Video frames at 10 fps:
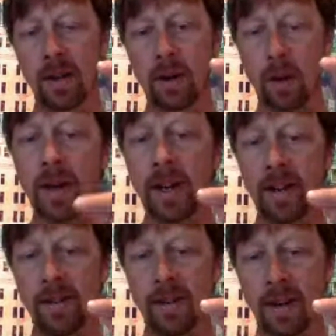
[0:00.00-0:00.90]

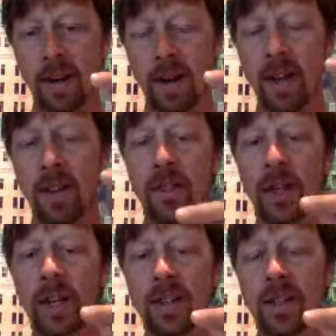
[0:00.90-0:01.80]
committees
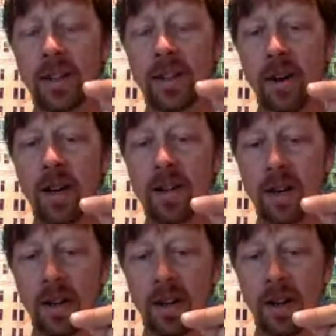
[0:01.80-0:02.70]
and think that they're
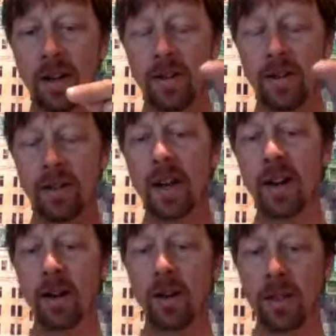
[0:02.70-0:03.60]
actually
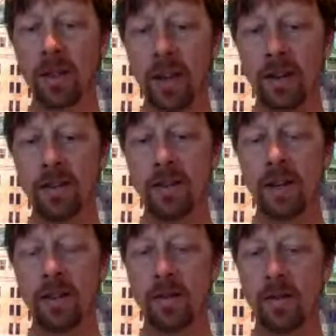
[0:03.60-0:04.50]
deciding on things
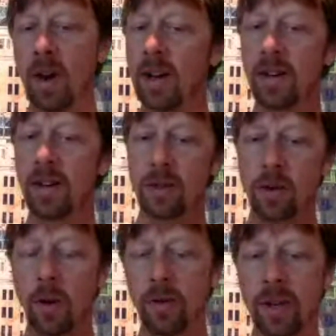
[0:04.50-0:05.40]
that's relating to
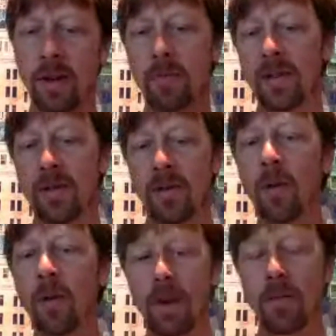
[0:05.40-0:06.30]
content, but they're
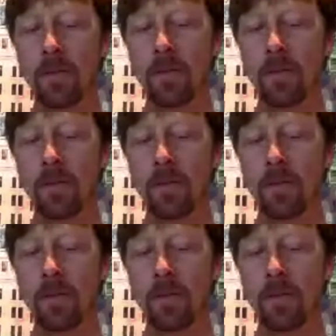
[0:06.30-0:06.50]
only